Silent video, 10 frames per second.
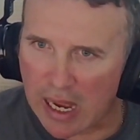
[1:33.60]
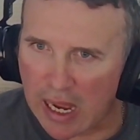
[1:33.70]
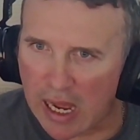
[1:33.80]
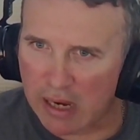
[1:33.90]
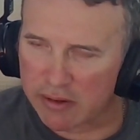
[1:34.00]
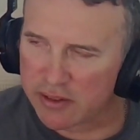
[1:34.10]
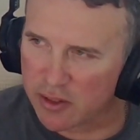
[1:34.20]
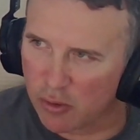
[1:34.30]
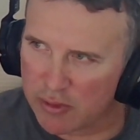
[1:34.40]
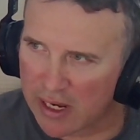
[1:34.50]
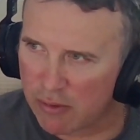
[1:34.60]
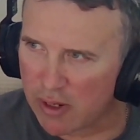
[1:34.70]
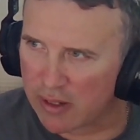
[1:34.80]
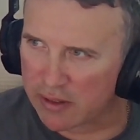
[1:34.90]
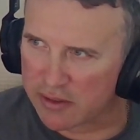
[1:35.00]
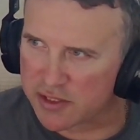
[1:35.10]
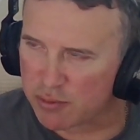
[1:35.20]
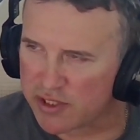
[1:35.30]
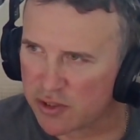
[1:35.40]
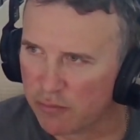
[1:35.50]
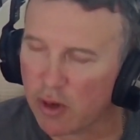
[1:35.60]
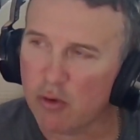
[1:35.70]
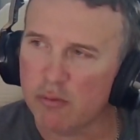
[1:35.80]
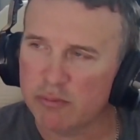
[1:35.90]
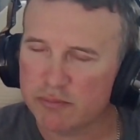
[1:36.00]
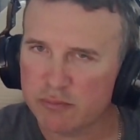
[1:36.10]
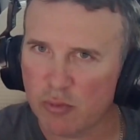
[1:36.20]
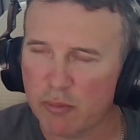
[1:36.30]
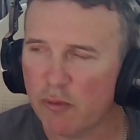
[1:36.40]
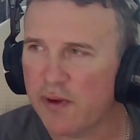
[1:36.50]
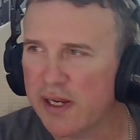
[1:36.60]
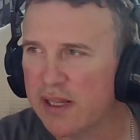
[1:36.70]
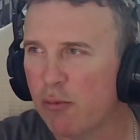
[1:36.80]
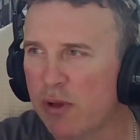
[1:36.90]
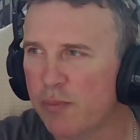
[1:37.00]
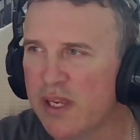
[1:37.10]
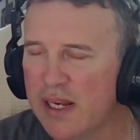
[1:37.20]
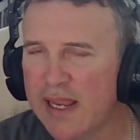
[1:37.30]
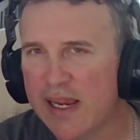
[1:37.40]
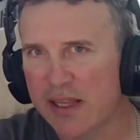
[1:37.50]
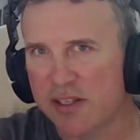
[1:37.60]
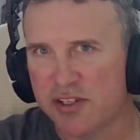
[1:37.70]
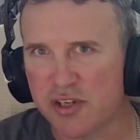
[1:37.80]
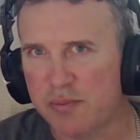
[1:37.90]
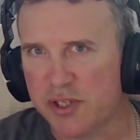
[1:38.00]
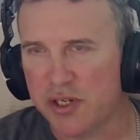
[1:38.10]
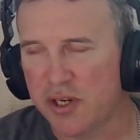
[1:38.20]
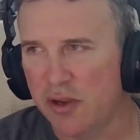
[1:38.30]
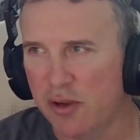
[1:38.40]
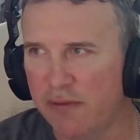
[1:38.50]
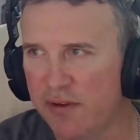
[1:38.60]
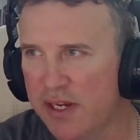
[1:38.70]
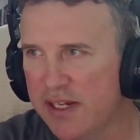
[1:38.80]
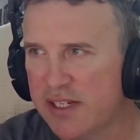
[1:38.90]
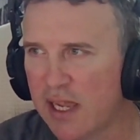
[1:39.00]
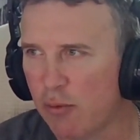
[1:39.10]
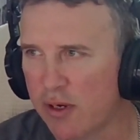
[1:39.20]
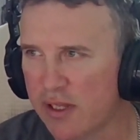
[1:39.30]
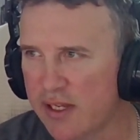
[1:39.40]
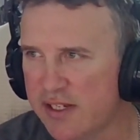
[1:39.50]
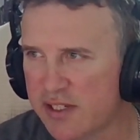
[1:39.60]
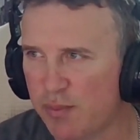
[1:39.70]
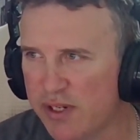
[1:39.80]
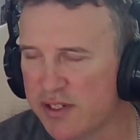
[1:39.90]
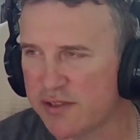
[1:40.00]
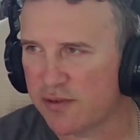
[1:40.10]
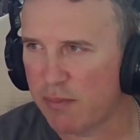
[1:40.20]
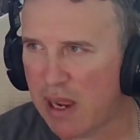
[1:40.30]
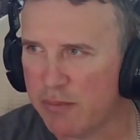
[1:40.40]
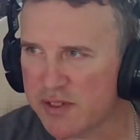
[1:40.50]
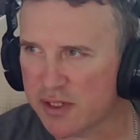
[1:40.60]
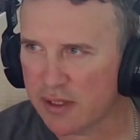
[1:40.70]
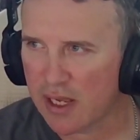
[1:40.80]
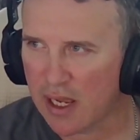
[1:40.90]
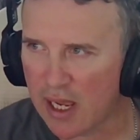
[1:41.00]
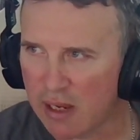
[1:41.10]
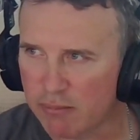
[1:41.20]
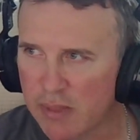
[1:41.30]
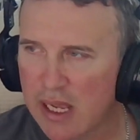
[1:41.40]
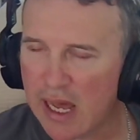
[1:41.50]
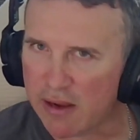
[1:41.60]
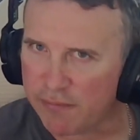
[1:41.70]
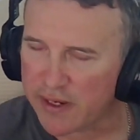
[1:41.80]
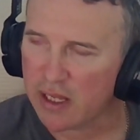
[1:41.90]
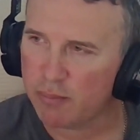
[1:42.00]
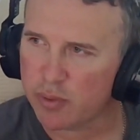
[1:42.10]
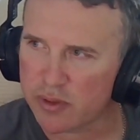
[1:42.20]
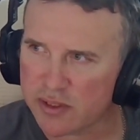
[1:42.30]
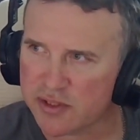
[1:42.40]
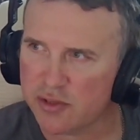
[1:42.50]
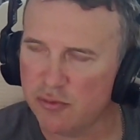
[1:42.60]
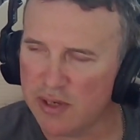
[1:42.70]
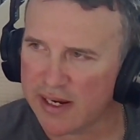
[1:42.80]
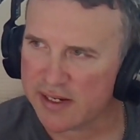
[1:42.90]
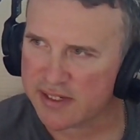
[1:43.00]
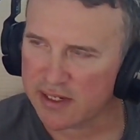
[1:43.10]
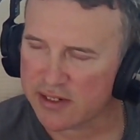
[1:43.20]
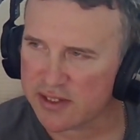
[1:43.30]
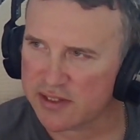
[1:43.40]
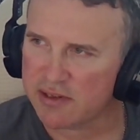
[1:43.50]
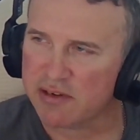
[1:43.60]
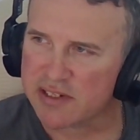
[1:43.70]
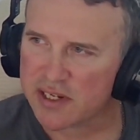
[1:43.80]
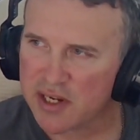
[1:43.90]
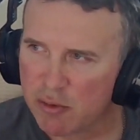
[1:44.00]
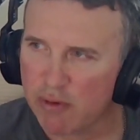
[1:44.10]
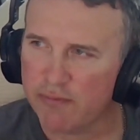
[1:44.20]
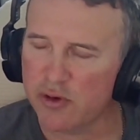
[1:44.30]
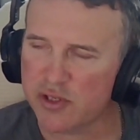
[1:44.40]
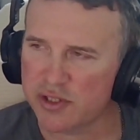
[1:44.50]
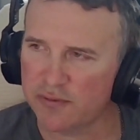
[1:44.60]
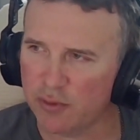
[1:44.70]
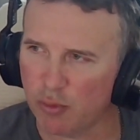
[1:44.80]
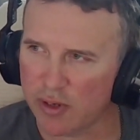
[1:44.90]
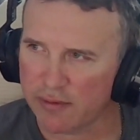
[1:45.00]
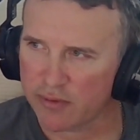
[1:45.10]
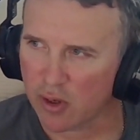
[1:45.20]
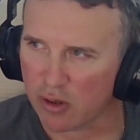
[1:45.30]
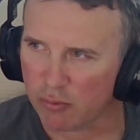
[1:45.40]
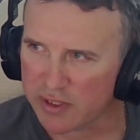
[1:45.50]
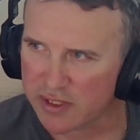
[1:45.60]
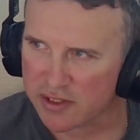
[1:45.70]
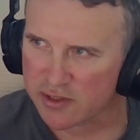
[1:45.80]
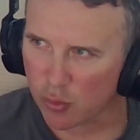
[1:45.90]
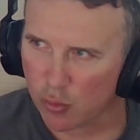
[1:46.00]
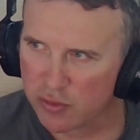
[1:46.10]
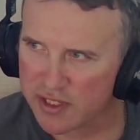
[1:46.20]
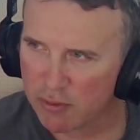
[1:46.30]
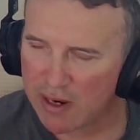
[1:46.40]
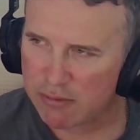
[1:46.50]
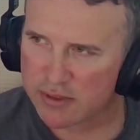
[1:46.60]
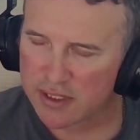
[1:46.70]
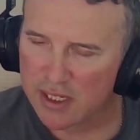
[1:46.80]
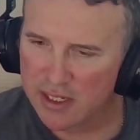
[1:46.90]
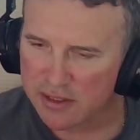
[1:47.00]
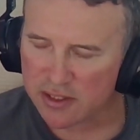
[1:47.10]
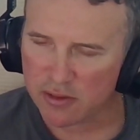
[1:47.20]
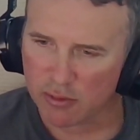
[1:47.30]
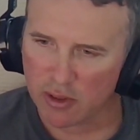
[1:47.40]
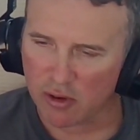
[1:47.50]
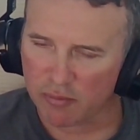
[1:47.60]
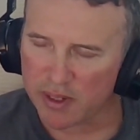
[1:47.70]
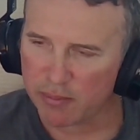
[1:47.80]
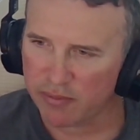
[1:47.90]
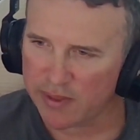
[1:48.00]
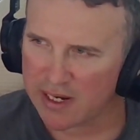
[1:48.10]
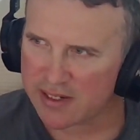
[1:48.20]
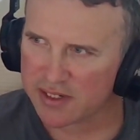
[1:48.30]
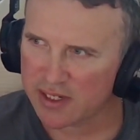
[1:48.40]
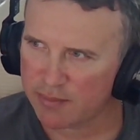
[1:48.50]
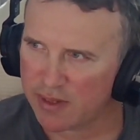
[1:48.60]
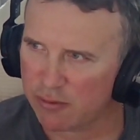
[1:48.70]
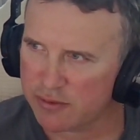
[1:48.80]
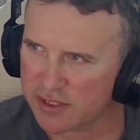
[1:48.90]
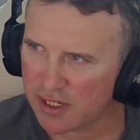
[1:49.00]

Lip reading: I'm going to go now. I'm going to switch over. Oh, one more thing. There will be a link in the description here if you need to get one of these splitters from Amazon. And I think I'll put the two links in because there is a newer version of the one I've got which does audio out. Because I know a lot of people have been asking about